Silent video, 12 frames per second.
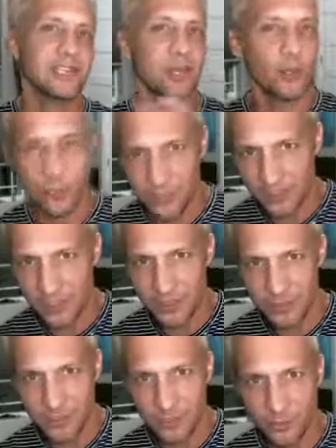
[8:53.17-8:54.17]
perfect thing to
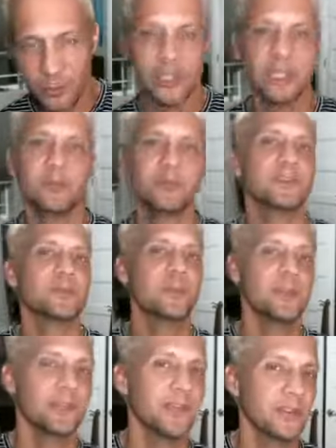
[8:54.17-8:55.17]
see on one end, but it's a
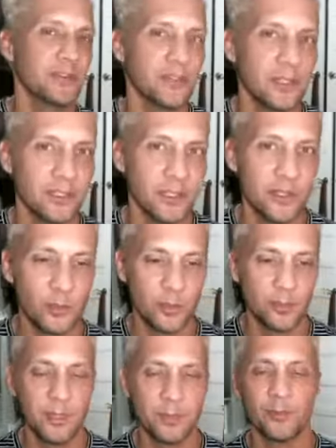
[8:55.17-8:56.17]
beautiful thing to see on the other, where
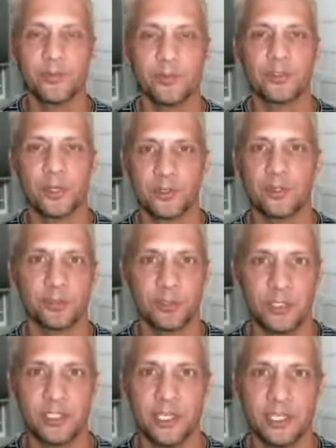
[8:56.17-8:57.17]
people start to
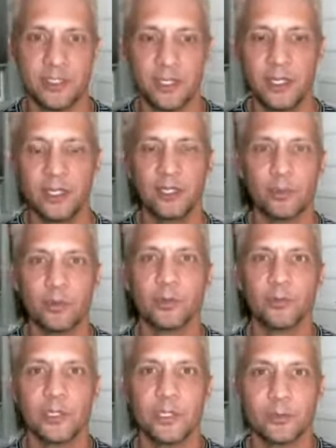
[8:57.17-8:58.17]
appreciate, what
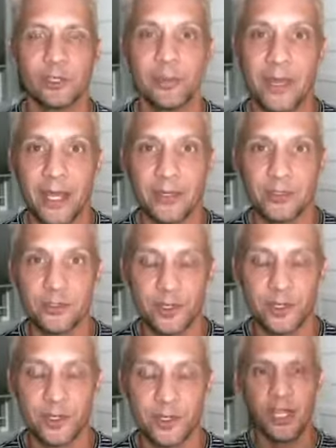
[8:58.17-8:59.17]
really, really matters,
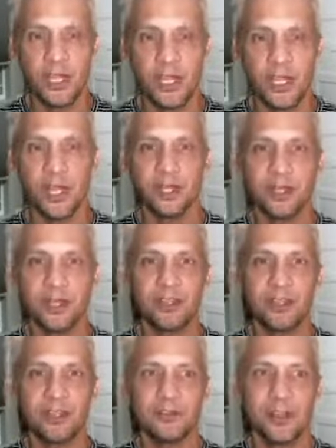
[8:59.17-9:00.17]
right? So love,
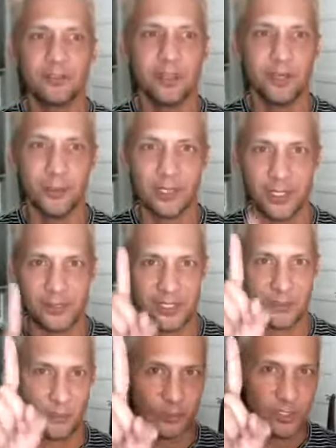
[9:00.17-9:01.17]
love, love, love, love. Okay, so
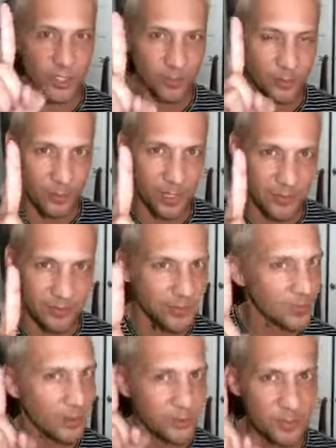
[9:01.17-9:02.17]
that's word number one.
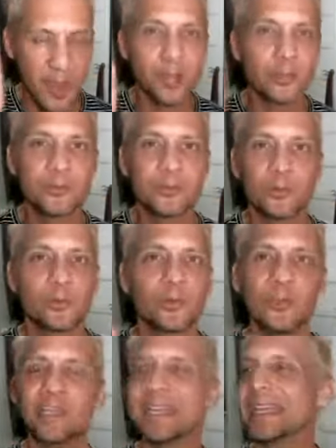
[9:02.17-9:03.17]
The most powerful
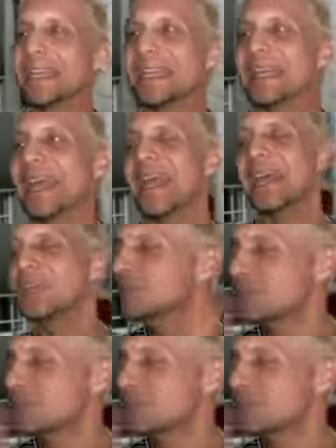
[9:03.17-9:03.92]
word ever